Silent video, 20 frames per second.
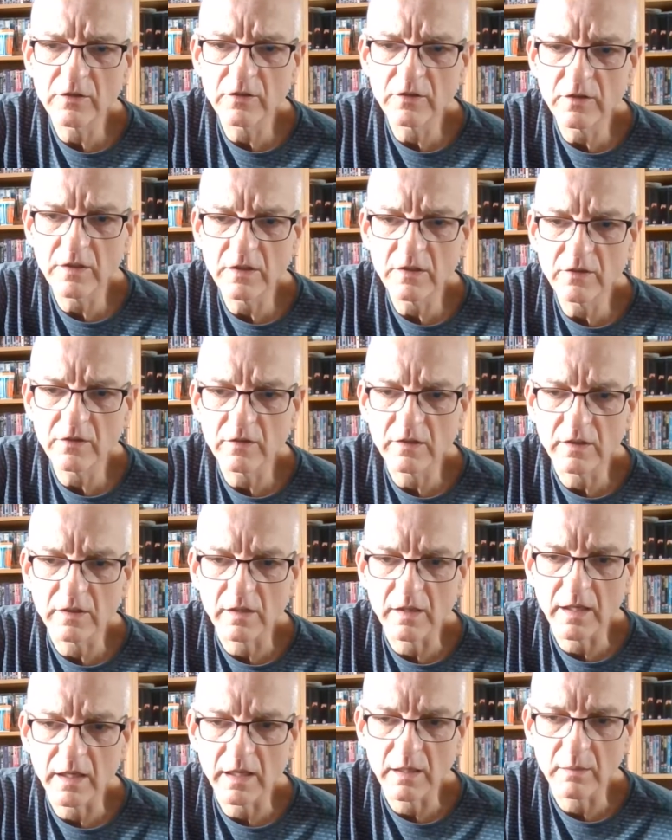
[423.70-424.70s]

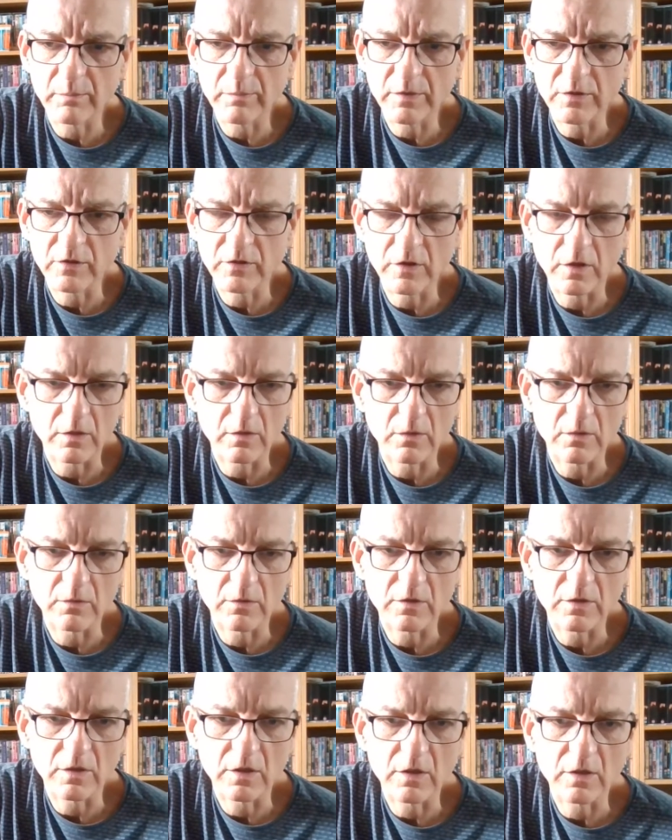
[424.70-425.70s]
season
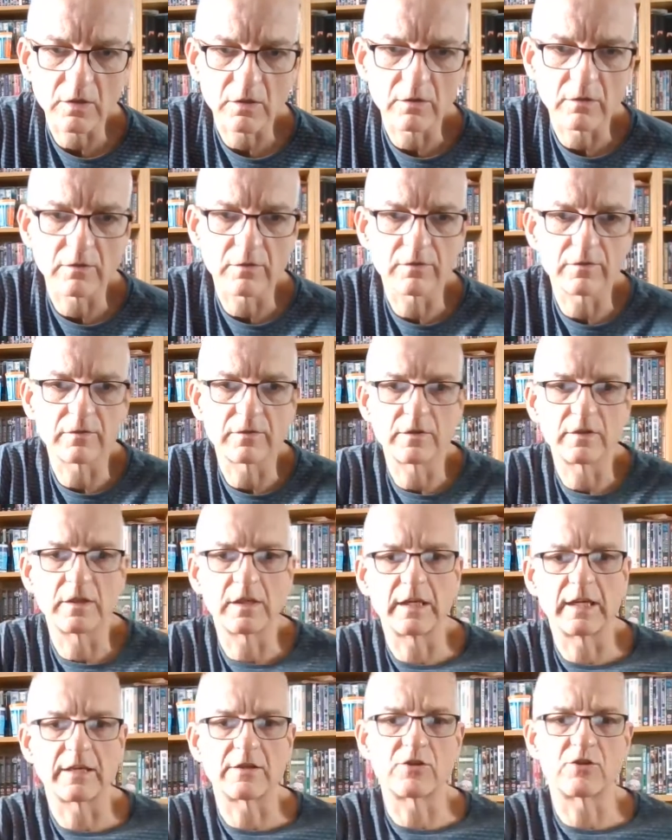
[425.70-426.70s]
episode of The
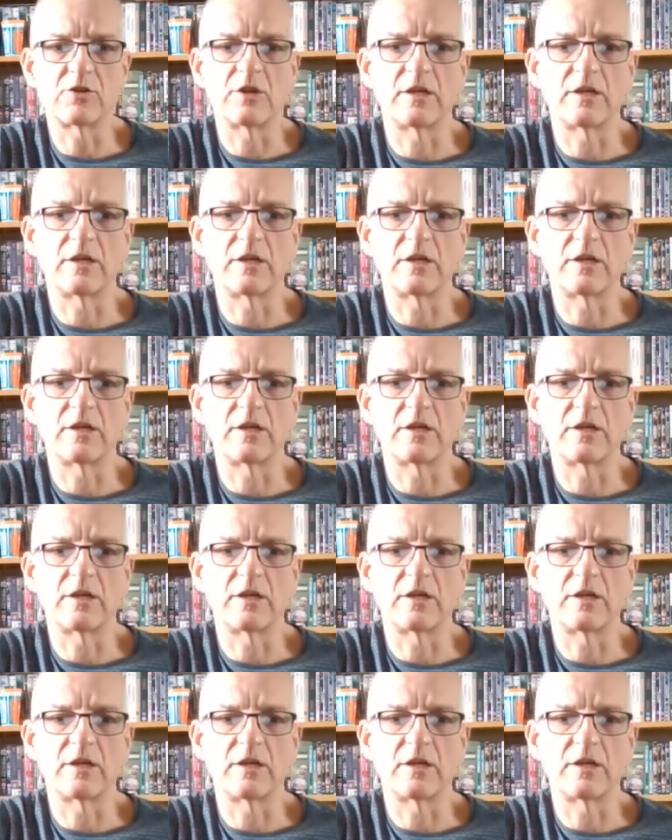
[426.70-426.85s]
Next